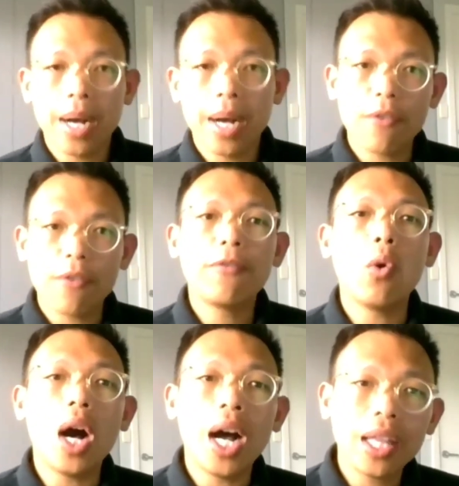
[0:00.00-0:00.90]
But
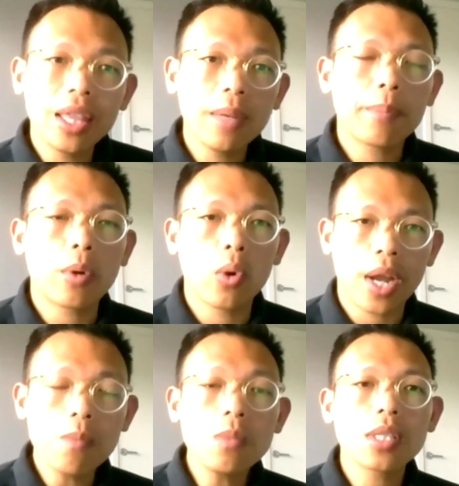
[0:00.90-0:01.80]
for other
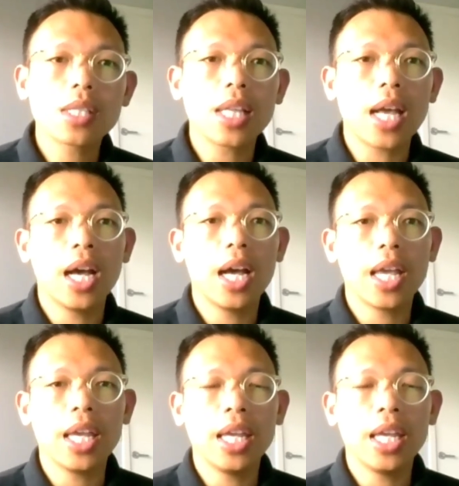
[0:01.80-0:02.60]
programs uh,